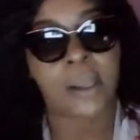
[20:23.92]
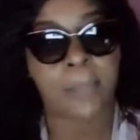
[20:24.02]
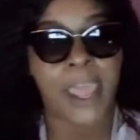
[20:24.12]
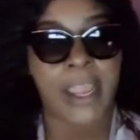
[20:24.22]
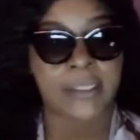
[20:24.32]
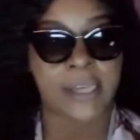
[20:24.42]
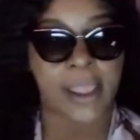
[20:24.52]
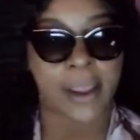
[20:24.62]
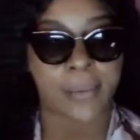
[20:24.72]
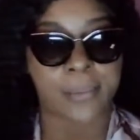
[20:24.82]
her page
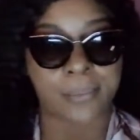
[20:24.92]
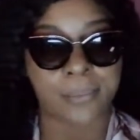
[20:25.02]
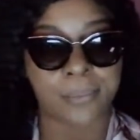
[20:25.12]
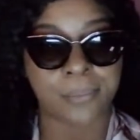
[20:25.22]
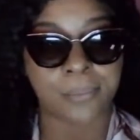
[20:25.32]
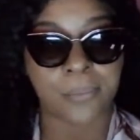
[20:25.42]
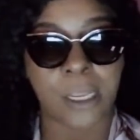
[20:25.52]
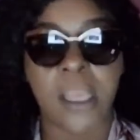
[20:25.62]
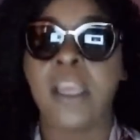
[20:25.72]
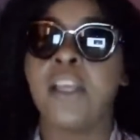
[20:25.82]
down.
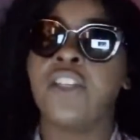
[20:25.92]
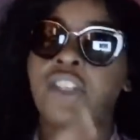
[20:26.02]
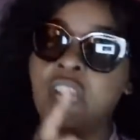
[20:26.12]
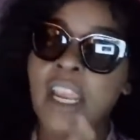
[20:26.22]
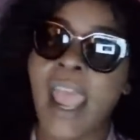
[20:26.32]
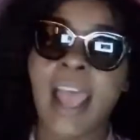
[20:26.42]
She